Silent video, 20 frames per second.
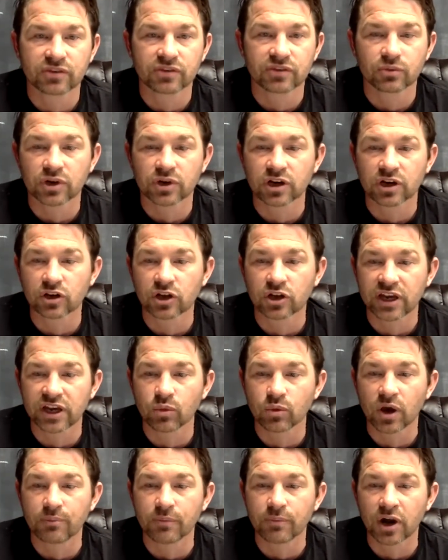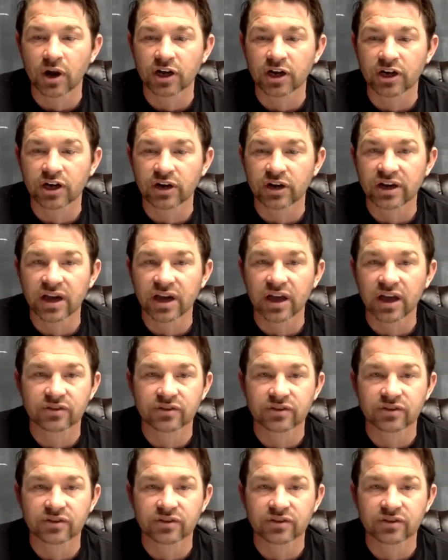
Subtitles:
And we're going to look at what mercury does,